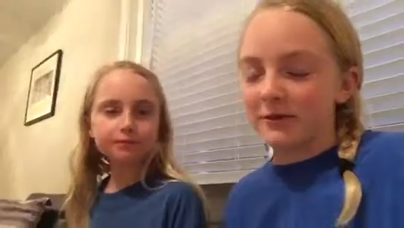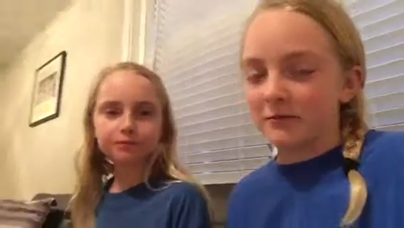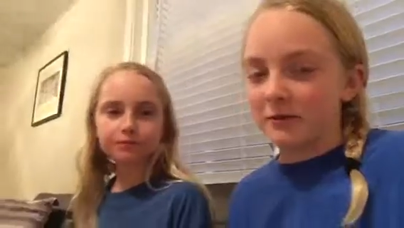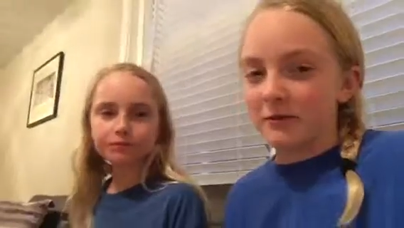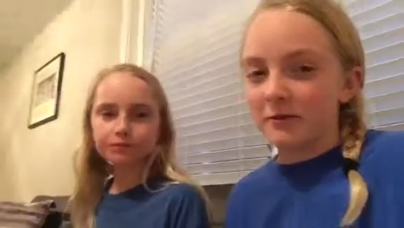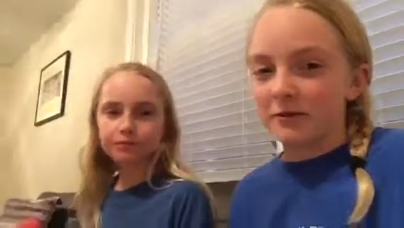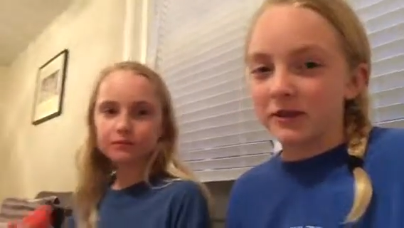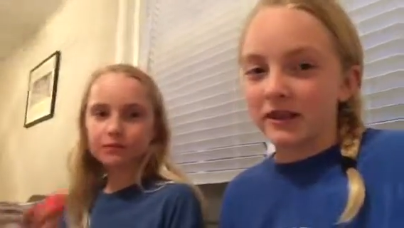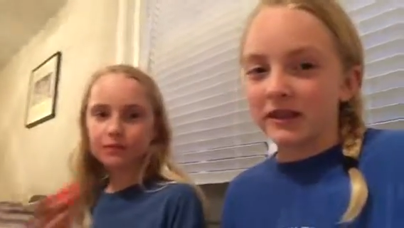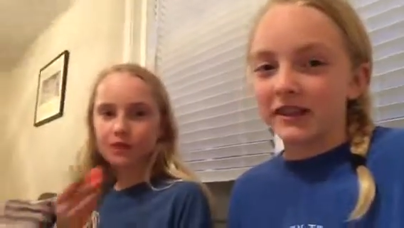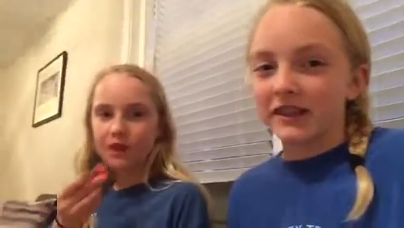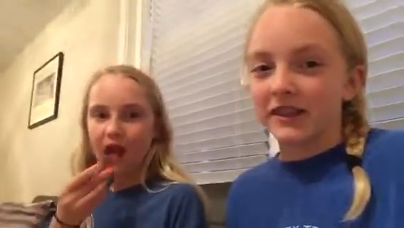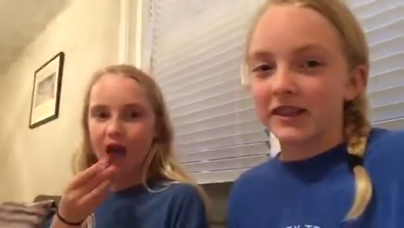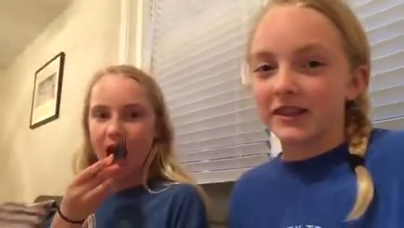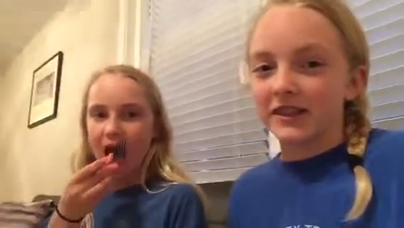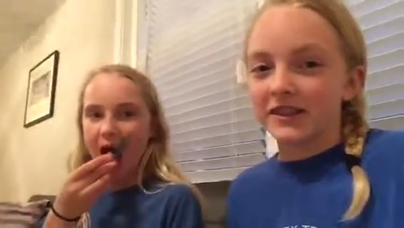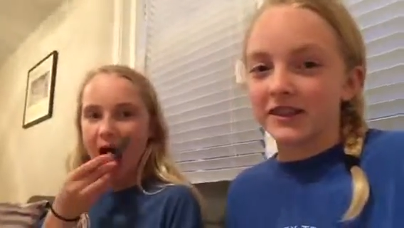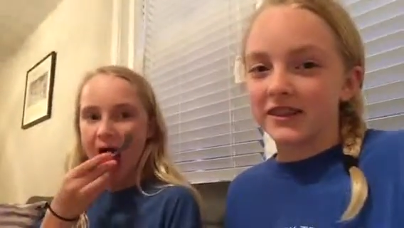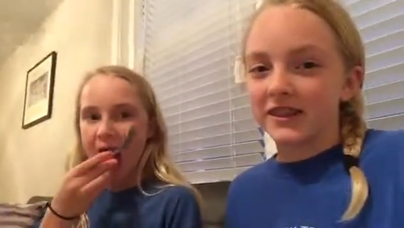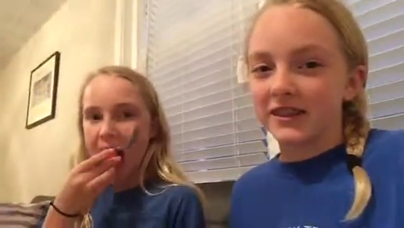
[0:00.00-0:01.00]
Speaker 1: it won't work.
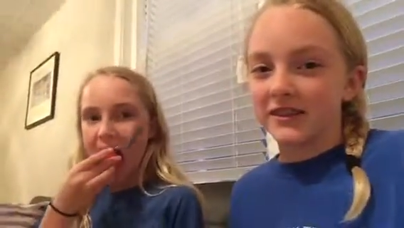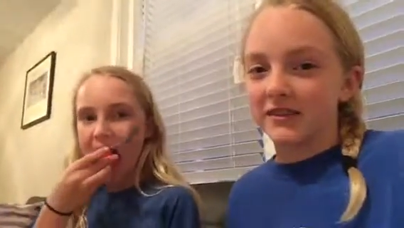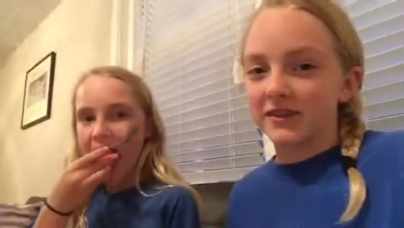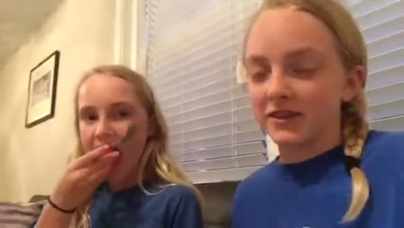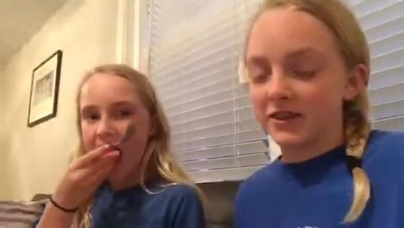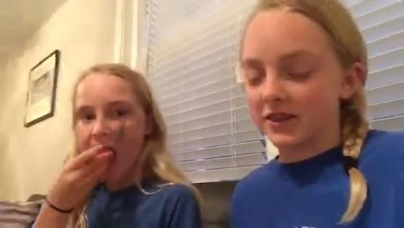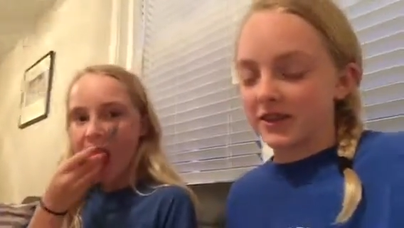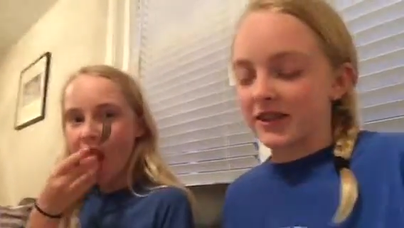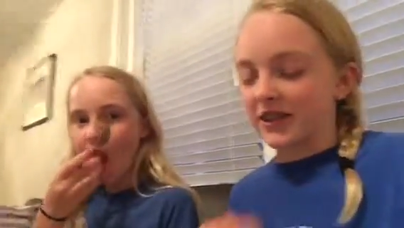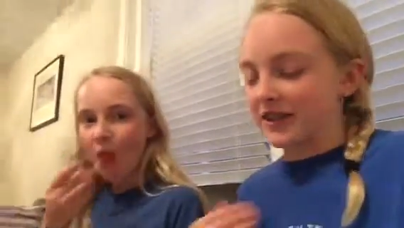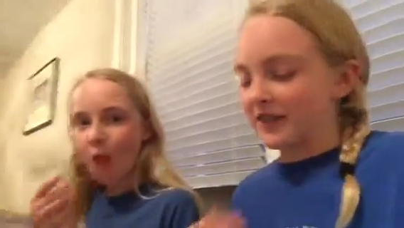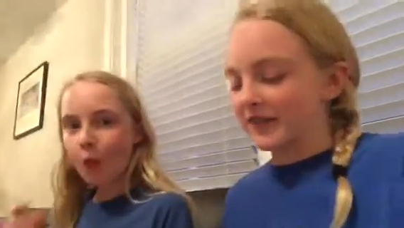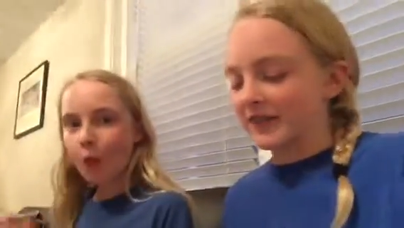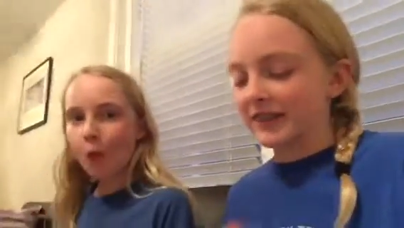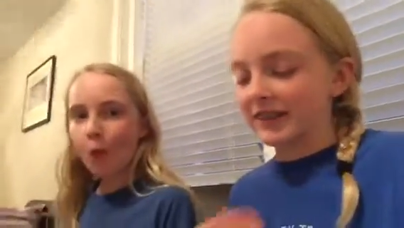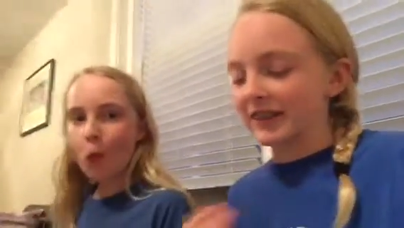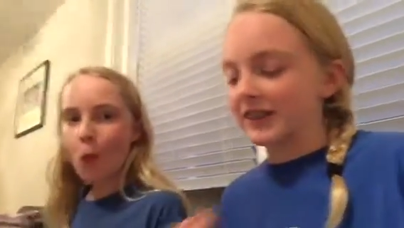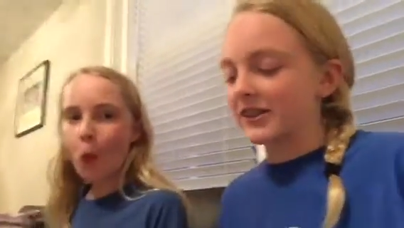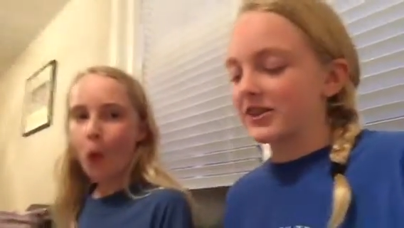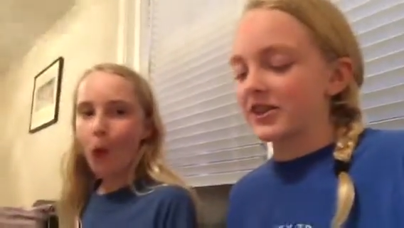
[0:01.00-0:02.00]
There's, it just keeps
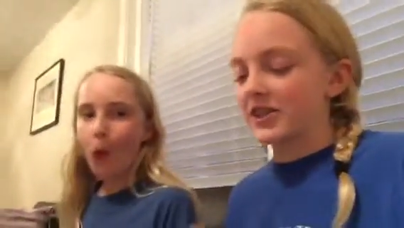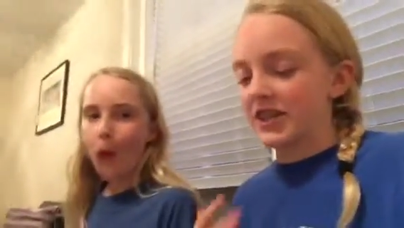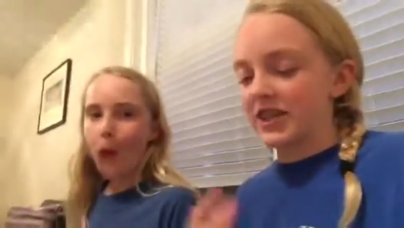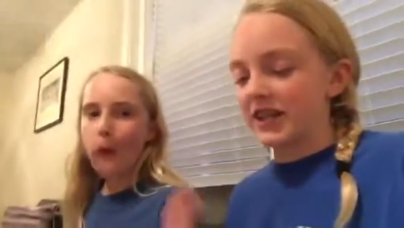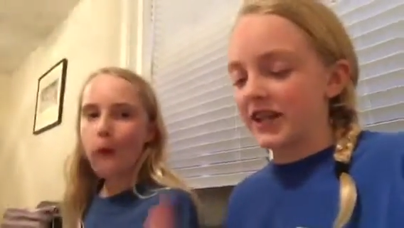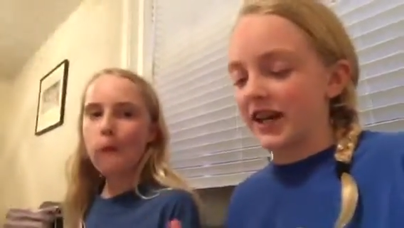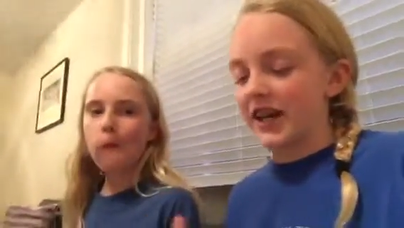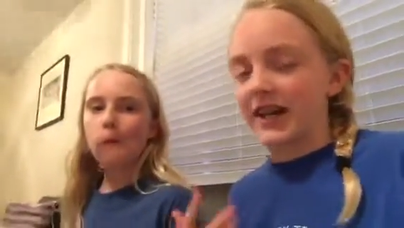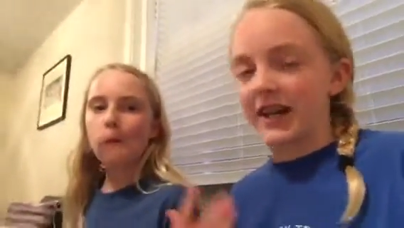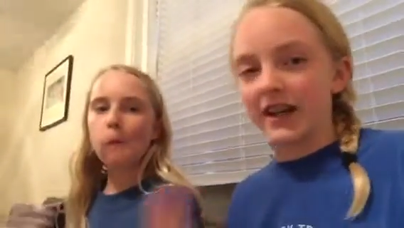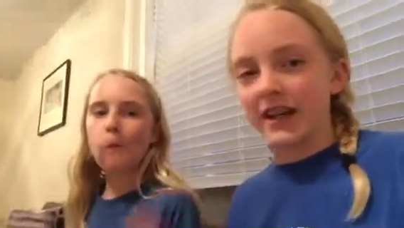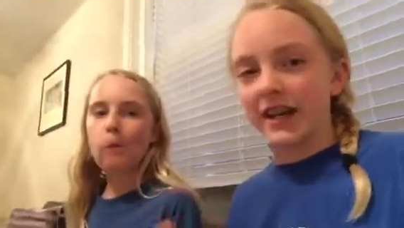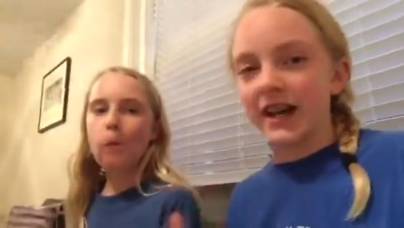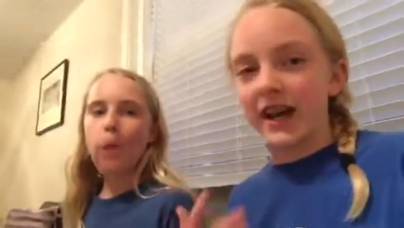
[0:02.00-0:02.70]
glitching and